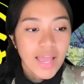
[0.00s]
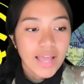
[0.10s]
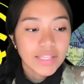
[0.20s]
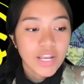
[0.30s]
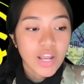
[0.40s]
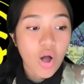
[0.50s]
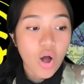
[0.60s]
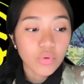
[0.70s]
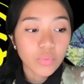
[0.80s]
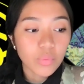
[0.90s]
And then
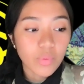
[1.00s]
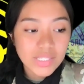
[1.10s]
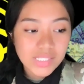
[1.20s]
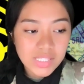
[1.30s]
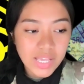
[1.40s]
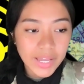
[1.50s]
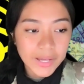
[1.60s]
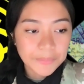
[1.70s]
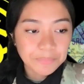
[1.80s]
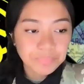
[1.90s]
on
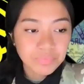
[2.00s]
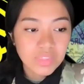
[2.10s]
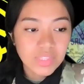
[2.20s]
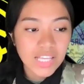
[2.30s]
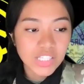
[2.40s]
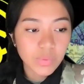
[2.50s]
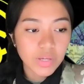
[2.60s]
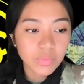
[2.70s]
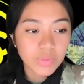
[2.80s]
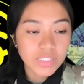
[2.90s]
Wednesday, that's
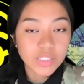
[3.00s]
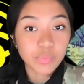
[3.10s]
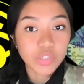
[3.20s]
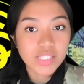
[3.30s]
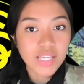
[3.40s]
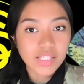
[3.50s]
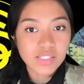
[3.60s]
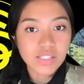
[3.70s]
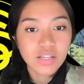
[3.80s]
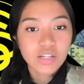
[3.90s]
when we did the
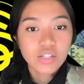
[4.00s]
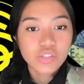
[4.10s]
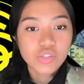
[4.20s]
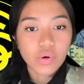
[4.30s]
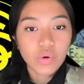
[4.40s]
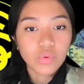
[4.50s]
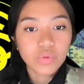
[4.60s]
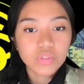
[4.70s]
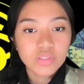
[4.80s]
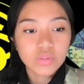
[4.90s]
pre-test.
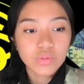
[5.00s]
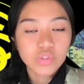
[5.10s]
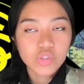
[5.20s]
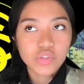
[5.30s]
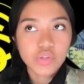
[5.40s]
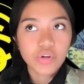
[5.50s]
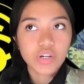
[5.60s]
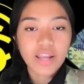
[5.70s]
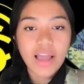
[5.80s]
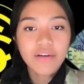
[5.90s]
So
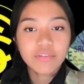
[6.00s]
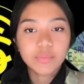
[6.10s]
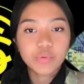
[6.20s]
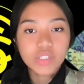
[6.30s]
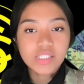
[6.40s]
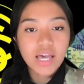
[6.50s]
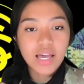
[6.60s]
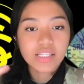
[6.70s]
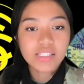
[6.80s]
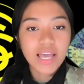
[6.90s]
you're gonna have a
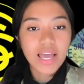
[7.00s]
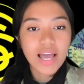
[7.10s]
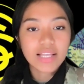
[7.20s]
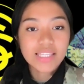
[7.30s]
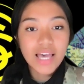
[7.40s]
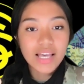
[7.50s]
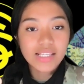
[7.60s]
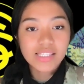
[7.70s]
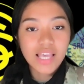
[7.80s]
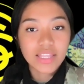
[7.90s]
pre-test,
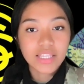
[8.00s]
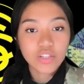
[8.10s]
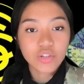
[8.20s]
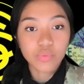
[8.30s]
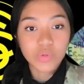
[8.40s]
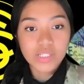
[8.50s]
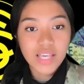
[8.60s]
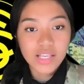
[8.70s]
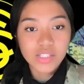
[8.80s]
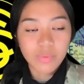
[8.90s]
test, and then your
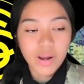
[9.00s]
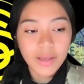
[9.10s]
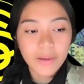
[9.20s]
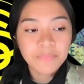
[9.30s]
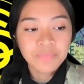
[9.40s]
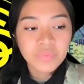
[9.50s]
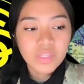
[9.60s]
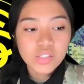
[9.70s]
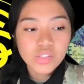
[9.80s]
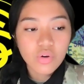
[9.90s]
retest, right?
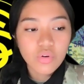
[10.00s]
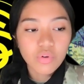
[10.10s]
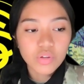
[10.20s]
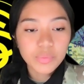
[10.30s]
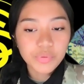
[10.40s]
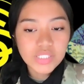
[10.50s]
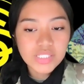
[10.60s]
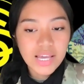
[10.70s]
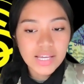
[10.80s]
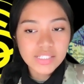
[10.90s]
So for the
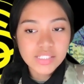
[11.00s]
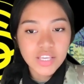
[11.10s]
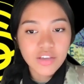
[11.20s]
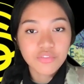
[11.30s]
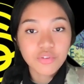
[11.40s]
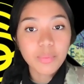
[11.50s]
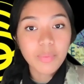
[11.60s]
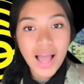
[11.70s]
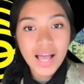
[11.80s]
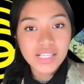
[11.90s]
pre-test, if you
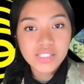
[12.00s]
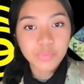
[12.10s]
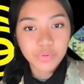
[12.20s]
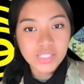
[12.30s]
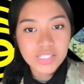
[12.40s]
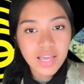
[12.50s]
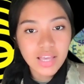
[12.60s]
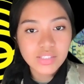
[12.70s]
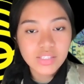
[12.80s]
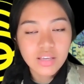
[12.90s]
pass the
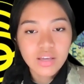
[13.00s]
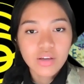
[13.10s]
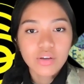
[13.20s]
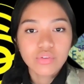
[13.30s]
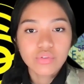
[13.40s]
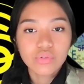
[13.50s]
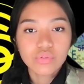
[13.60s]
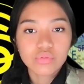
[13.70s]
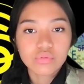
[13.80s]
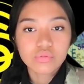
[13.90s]
pre-test,
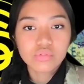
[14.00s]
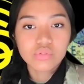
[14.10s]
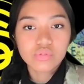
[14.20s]
you